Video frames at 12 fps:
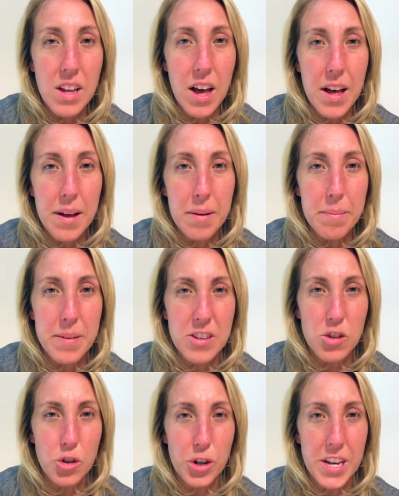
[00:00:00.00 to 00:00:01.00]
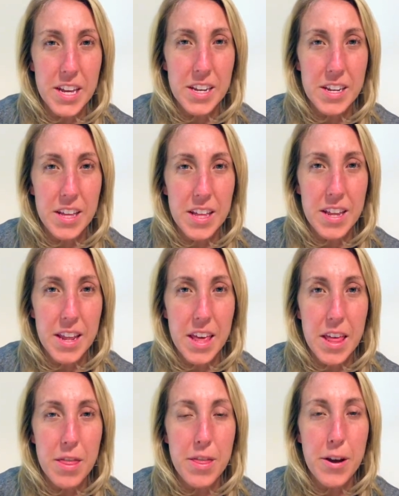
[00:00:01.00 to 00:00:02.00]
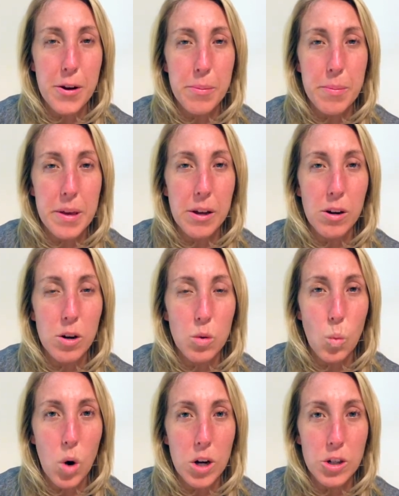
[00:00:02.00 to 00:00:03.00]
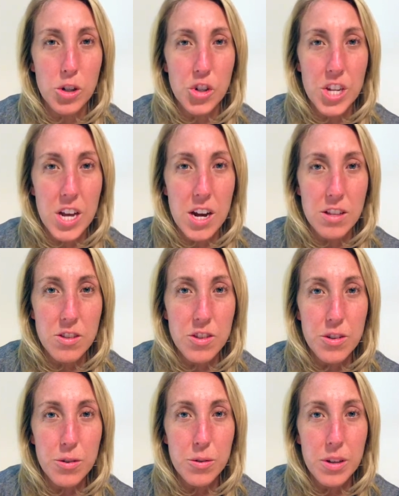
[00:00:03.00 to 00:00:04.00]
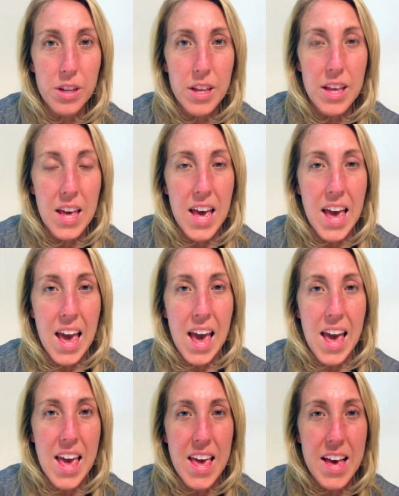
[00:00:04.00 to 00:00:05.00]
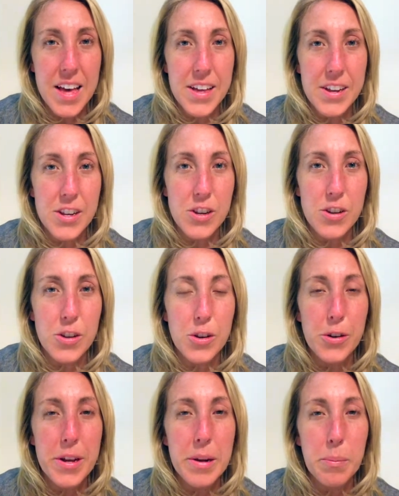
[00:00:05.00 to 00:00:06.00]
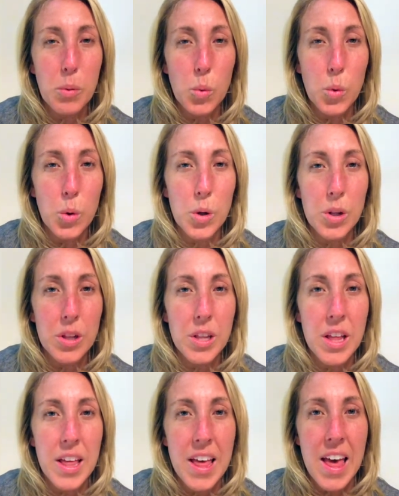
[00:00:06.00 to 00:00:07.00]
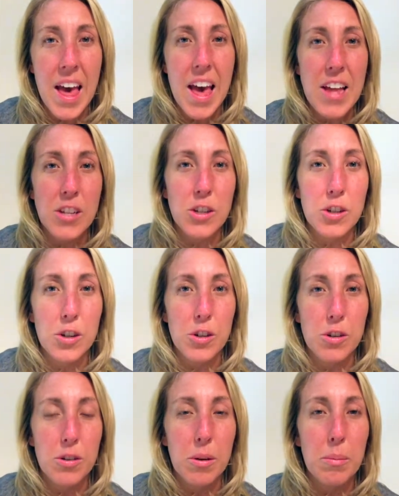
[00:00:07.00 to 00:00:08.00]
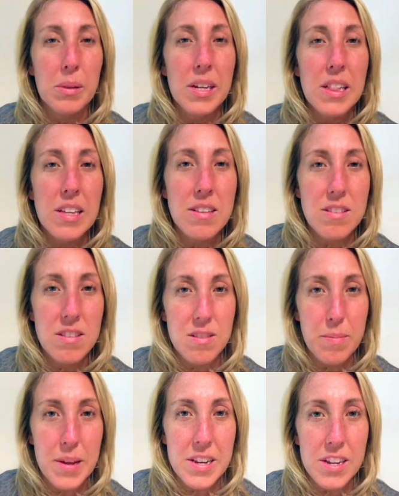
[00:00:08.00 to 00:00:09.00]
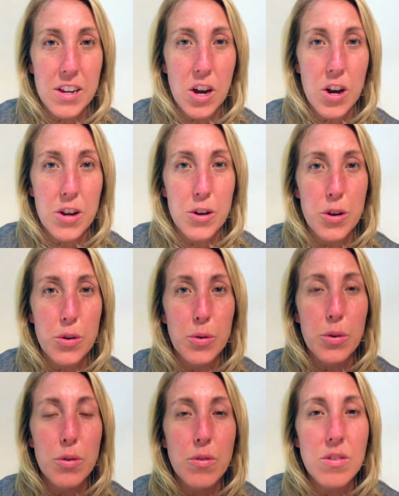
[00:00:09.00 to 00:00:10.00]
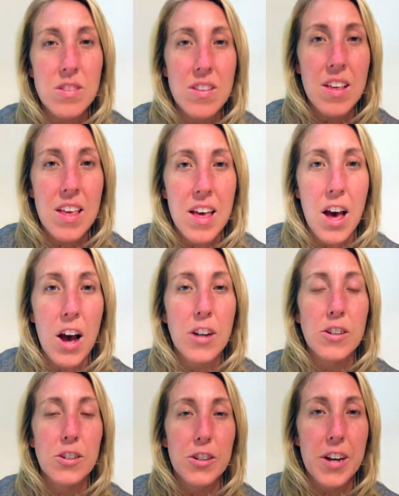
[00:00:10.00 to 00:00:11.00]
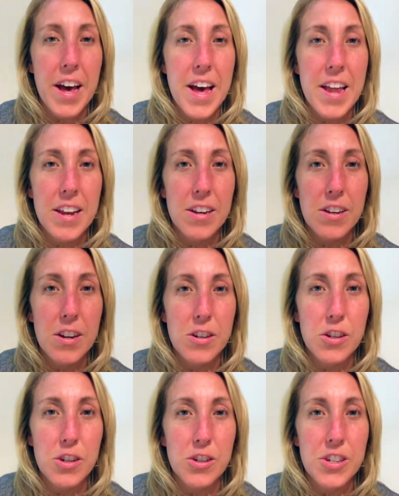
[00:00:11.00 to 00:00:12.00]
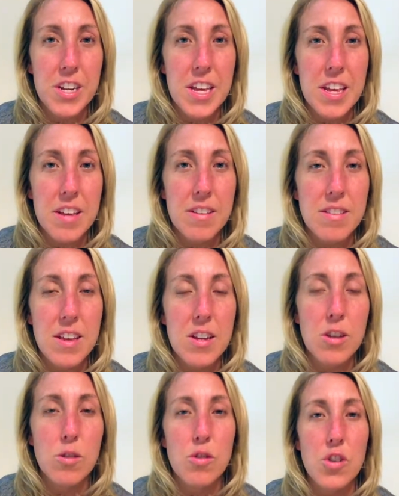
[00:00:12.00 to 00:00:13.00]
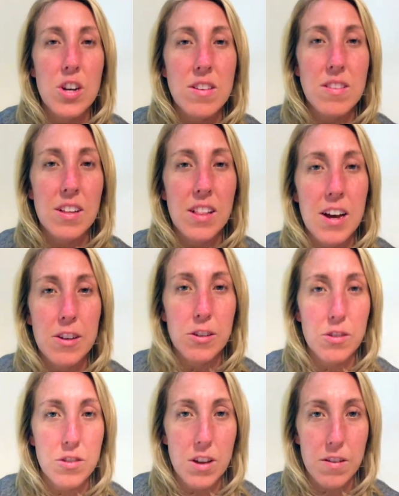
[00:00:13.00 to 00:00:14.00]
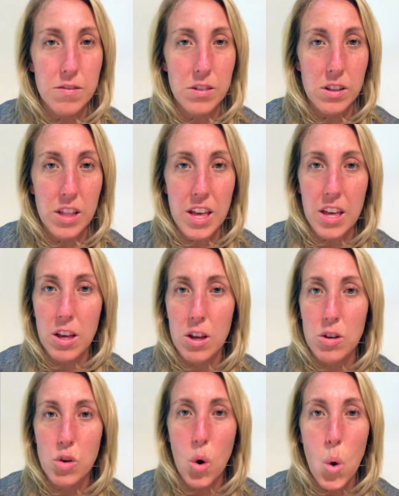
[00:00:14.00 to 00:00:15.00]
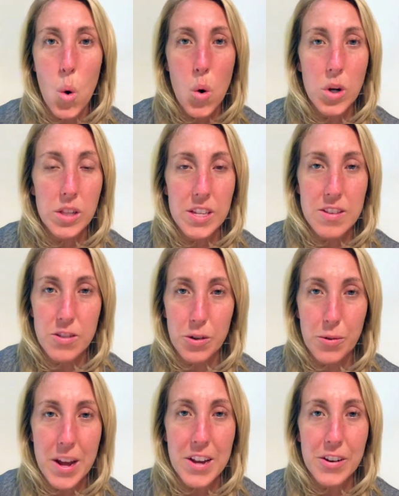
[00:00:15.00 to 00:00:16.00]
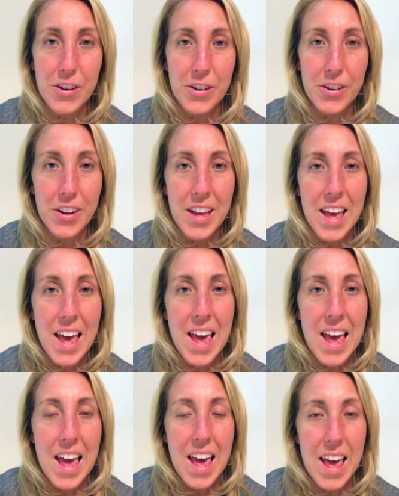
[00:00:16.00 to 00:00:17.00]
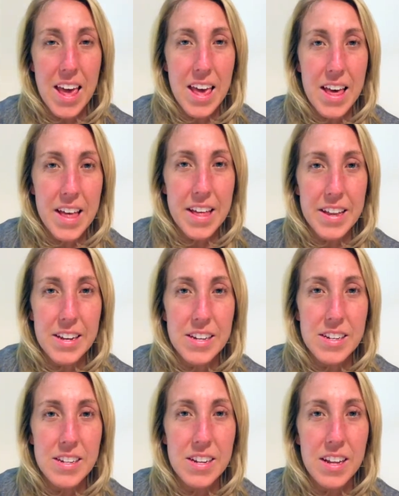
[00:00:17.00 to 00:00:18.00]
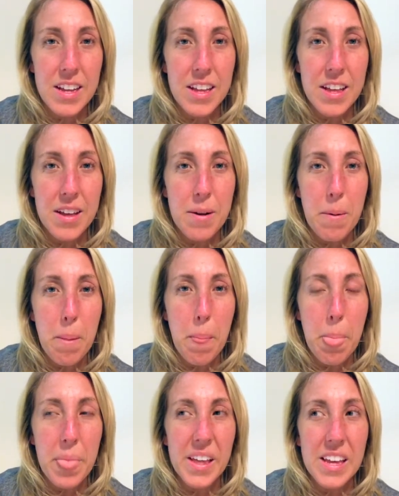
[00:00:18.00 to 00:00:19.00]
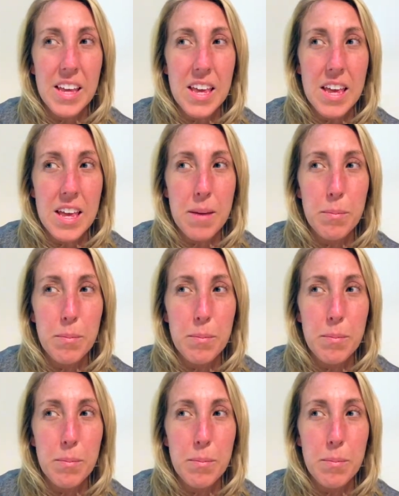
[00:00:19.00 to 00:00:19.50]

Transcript: um, is trained in a therapy called water shiatsu, and you're in a pool and you're completely suspended on noodles under your head and under your knees and you just allow yourself to like totally surrender and he